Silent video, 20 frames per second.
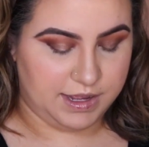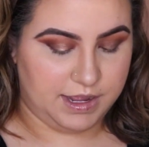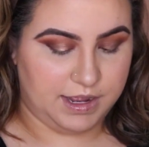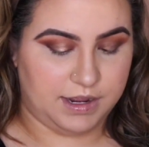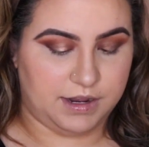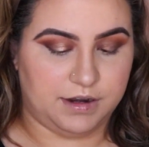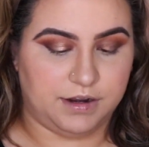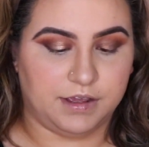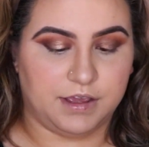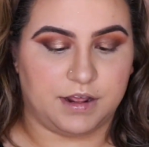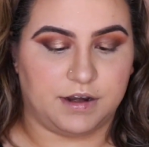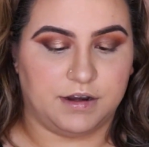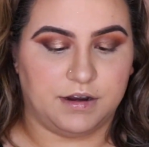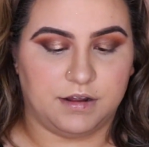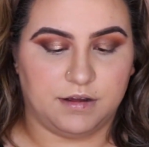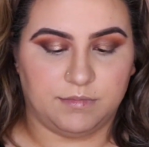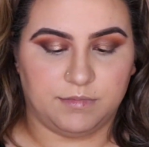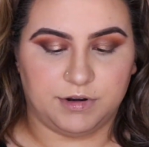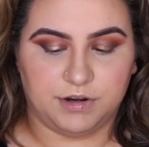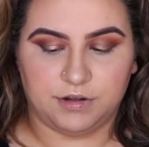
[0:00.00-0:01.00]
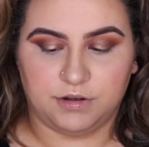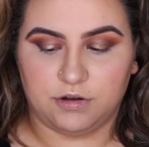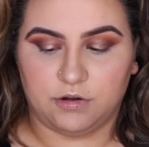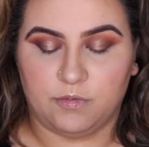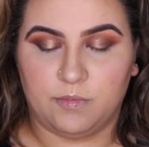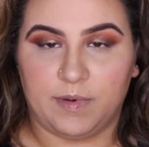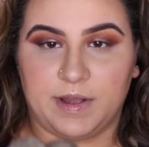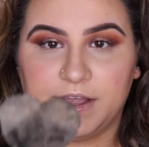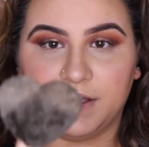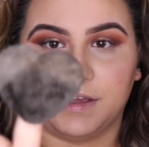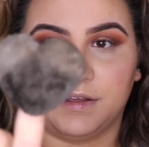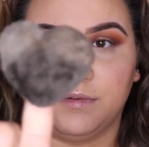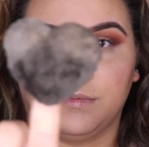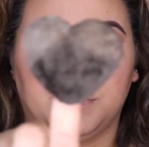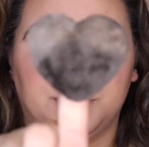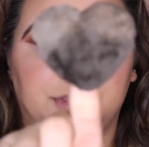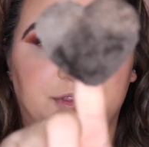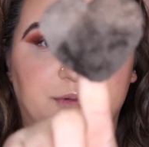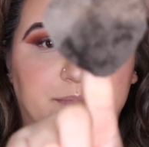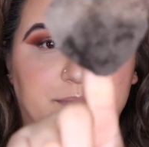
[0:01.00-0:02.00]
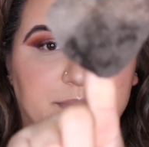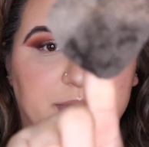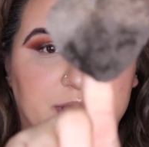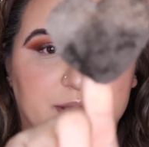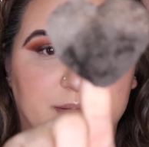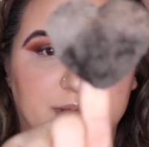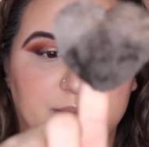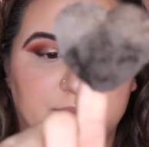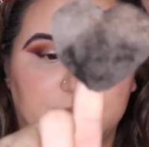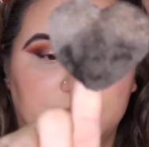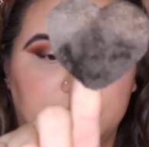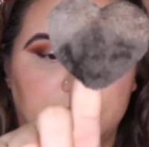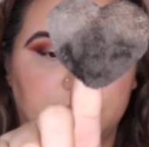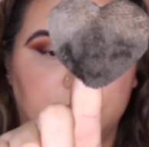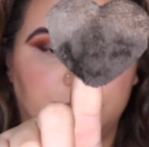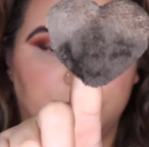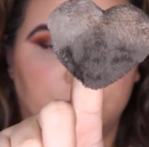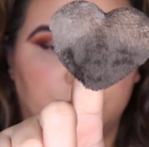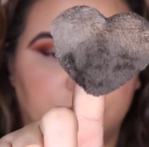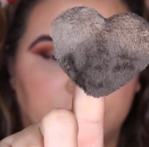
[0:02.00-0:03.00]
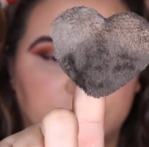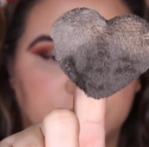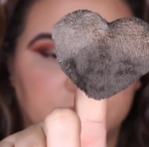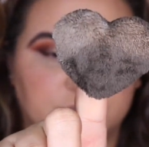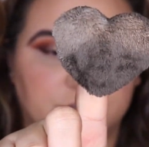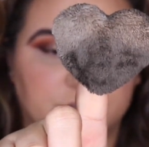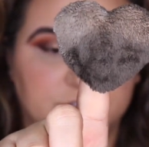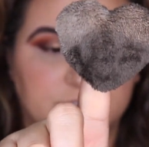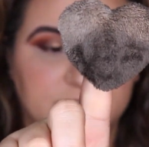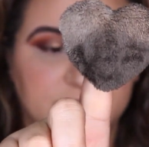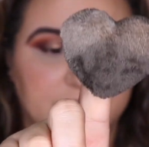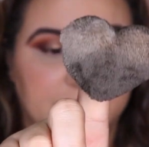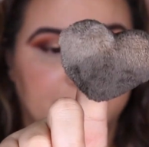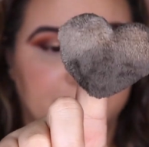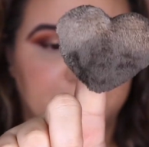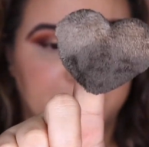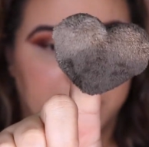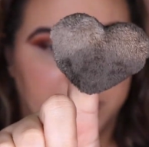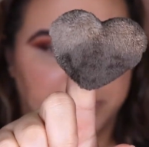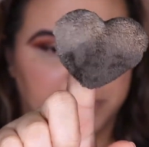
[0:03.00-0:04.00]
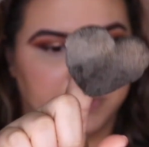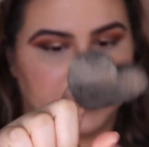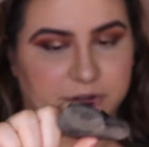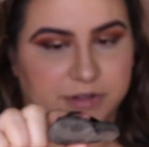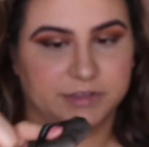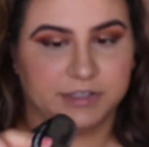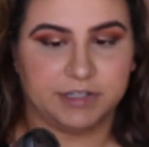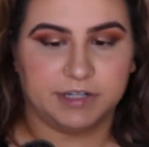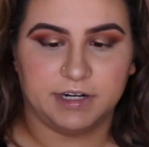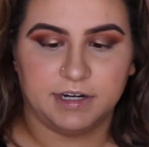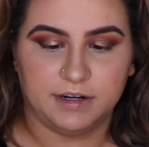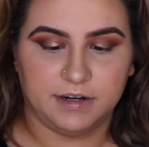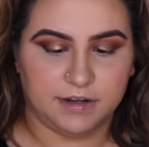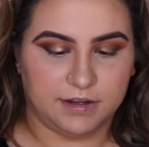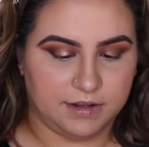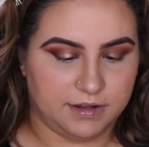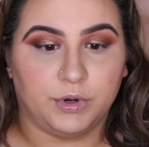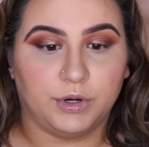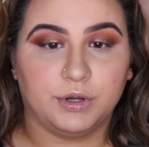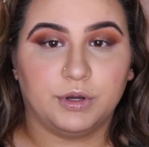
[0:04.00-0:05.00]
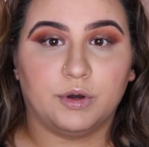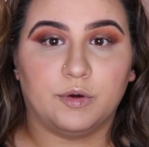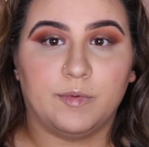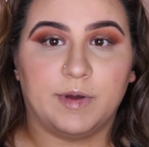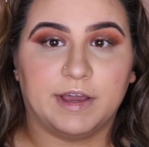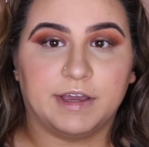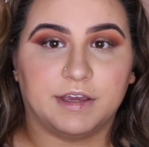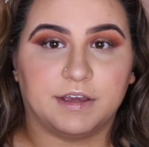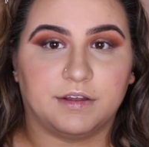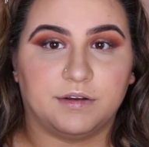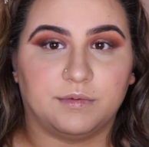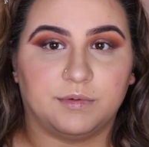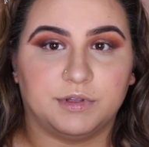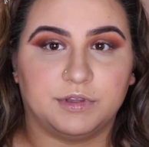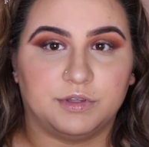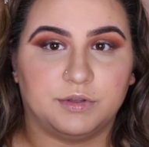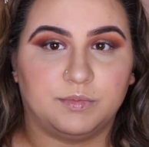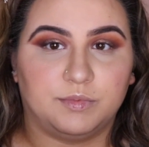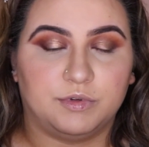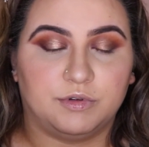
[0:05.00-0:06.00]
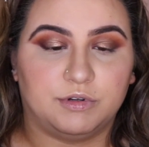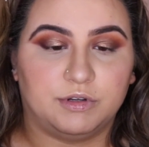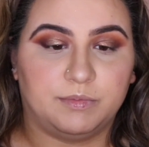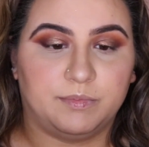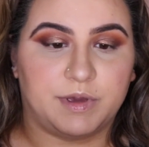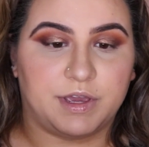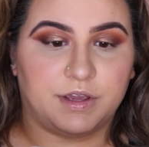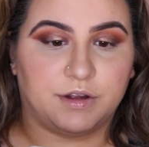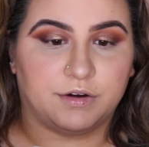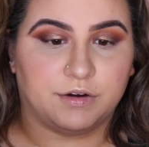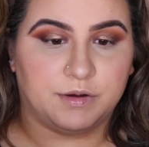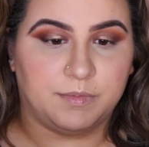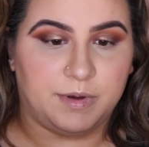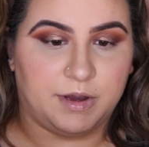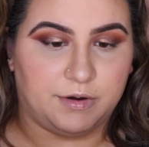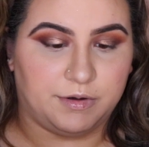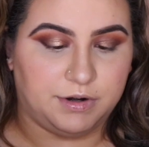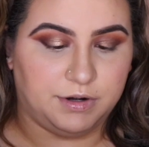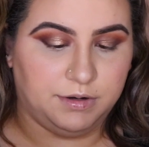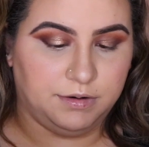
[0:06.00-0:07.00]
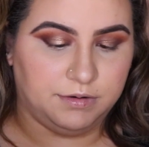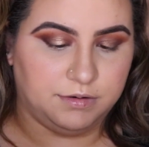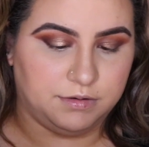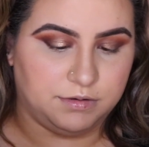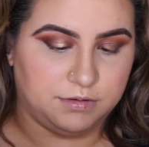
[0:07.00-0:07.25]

And again, I'm going to go back in with the Baby Blendiful. As you can see, I have powder on there. We're going to go back in with the Beauty Bakery powder.